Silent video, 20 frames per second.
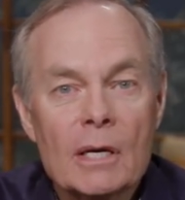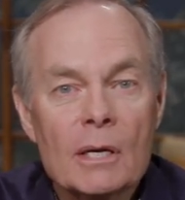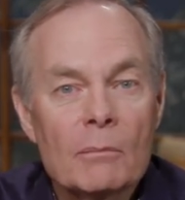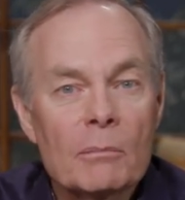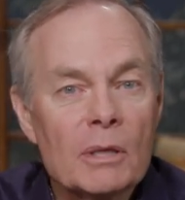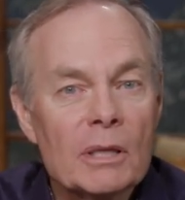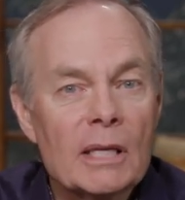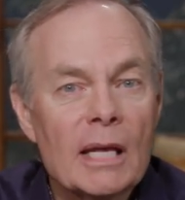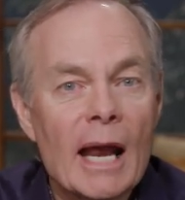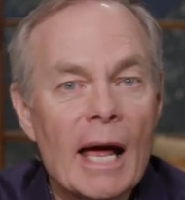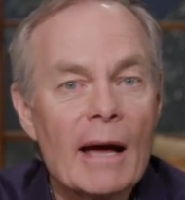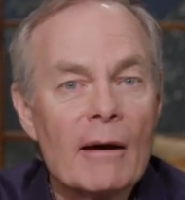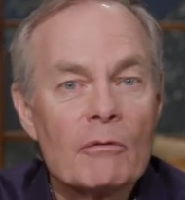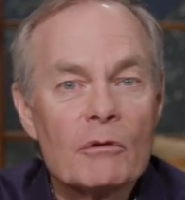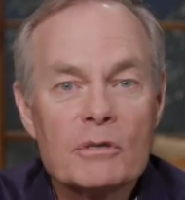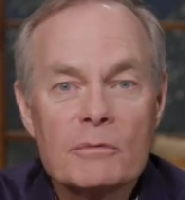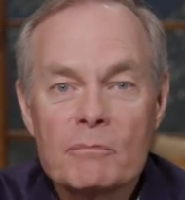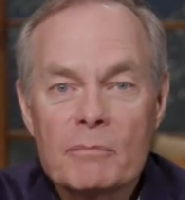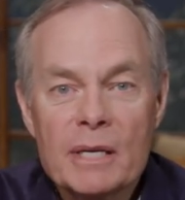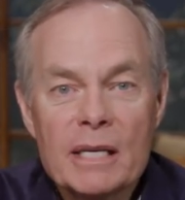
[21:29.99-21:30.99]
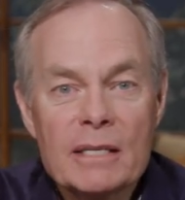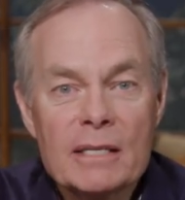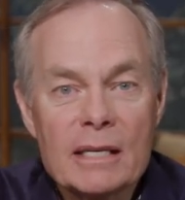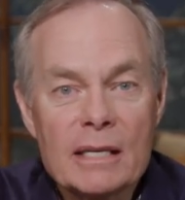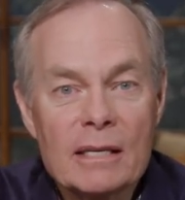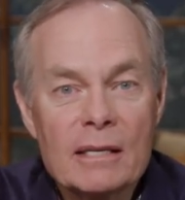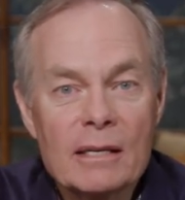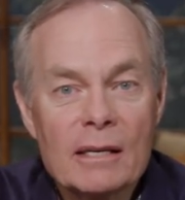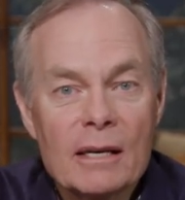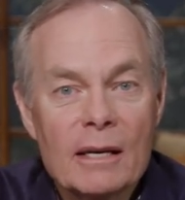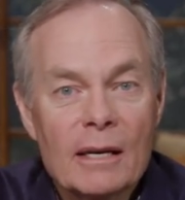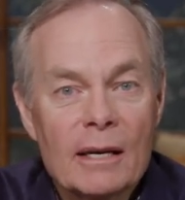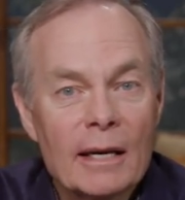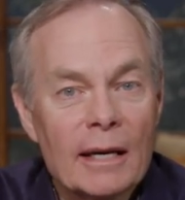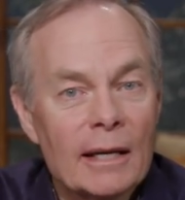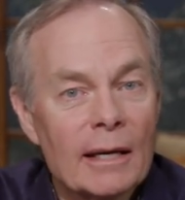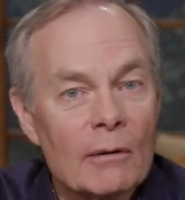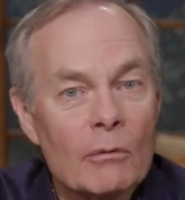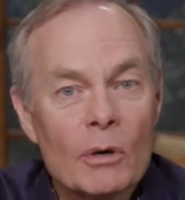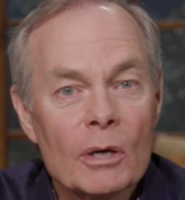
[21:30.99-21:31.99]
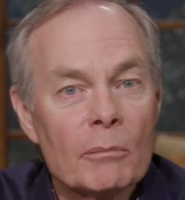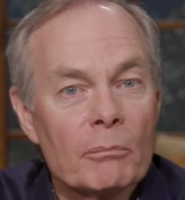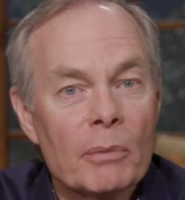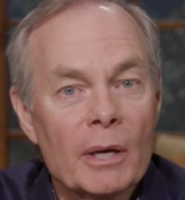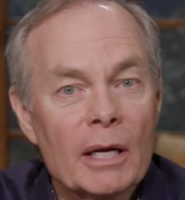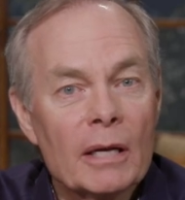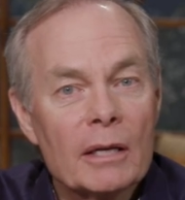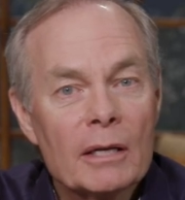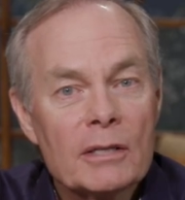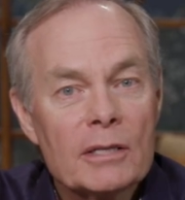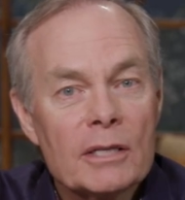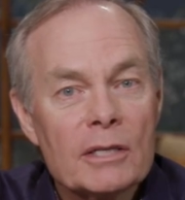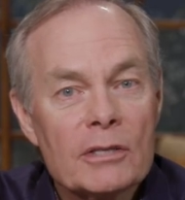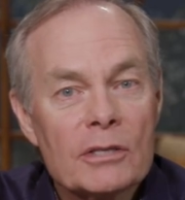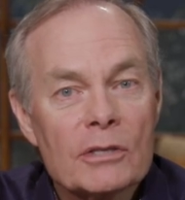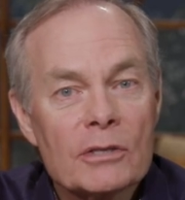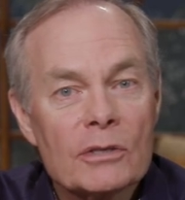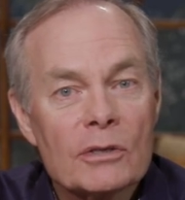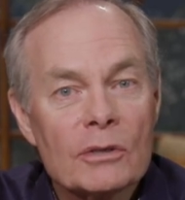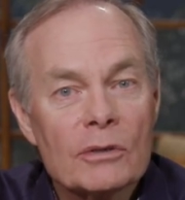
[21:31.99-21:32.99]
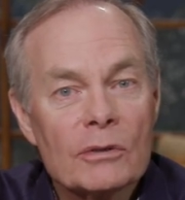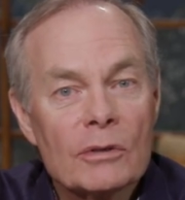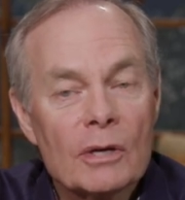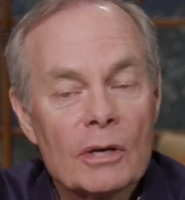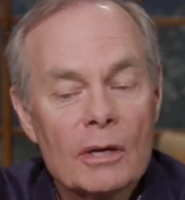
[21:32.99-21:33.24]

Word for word: but that I was busy and I wasn't paying attention to.